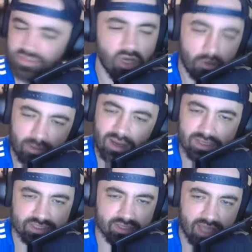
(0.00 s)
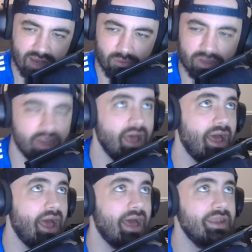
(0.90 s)
Don't pause on that one,
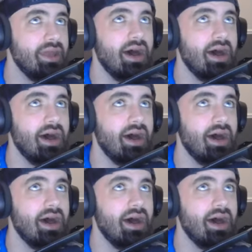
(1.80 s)
and